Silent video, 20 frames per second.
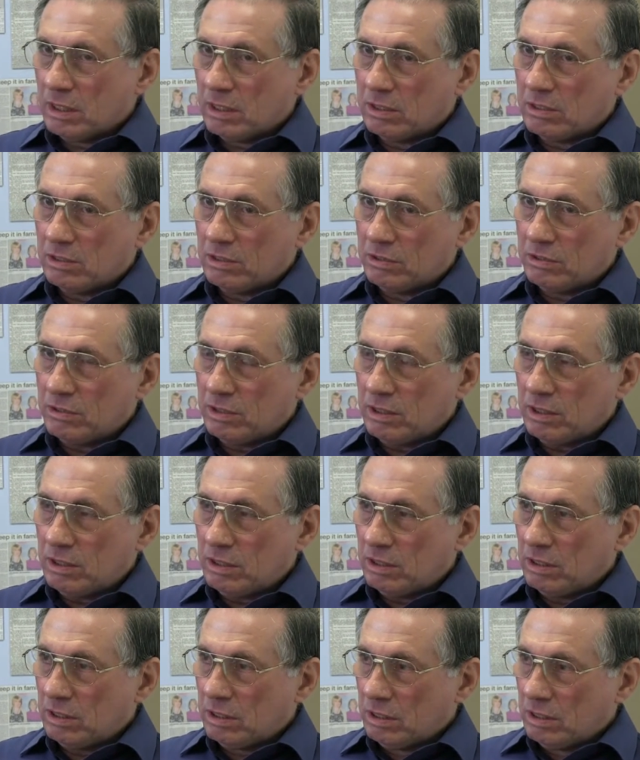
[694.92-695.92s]
And
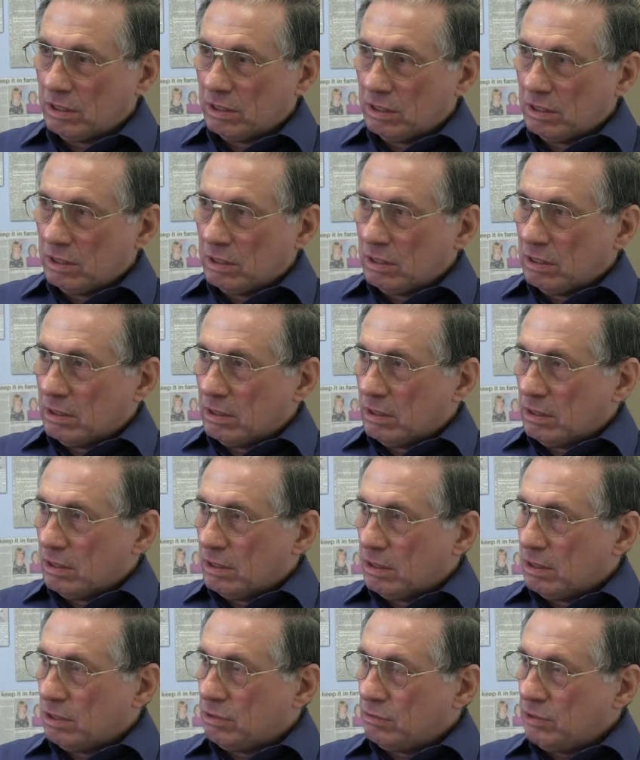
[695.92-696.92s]
the
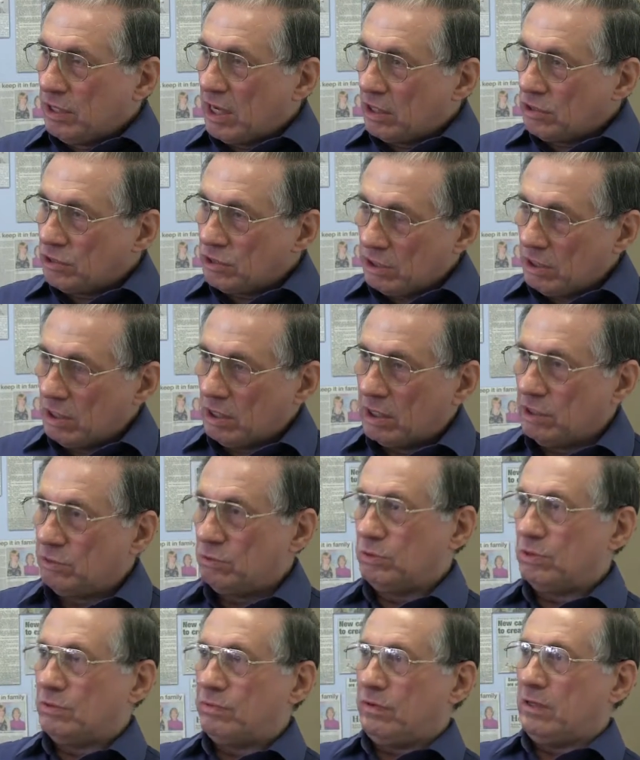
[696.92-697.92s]
reaction I
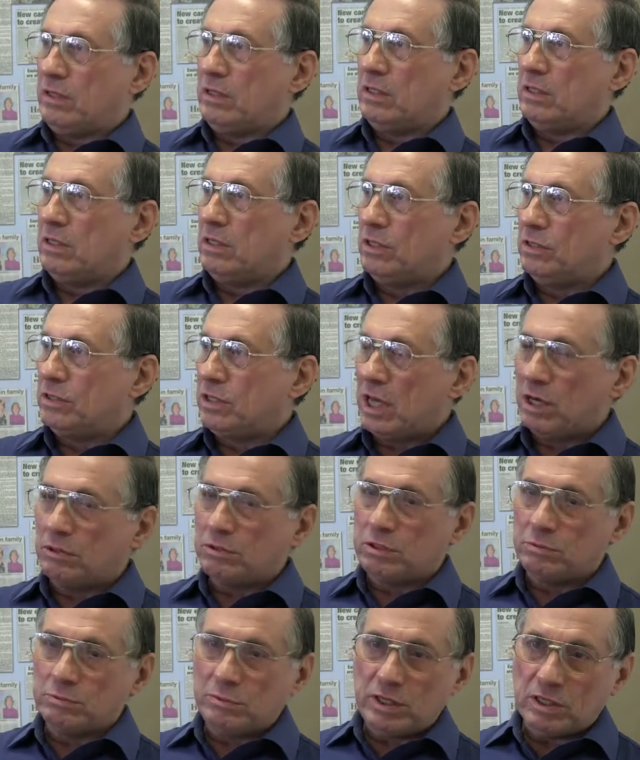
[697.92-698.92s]
always feel is, how
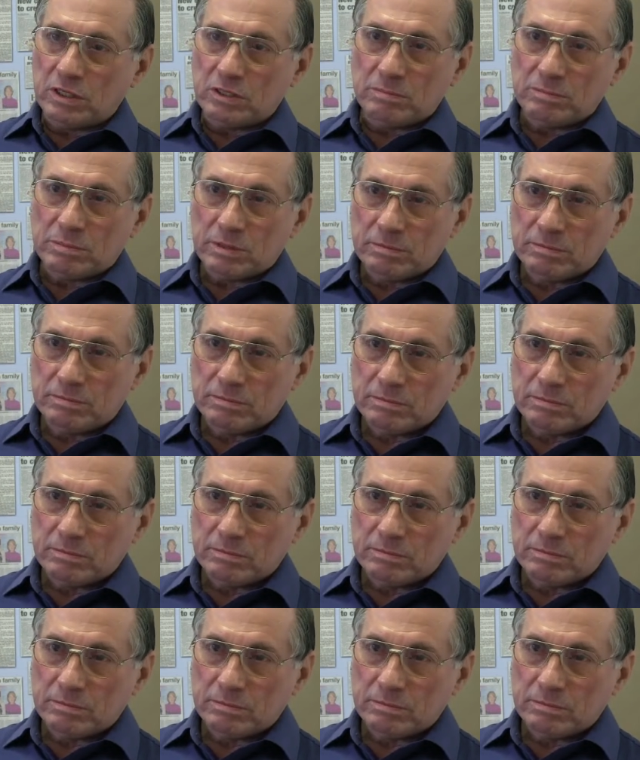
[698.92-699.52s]
can we help?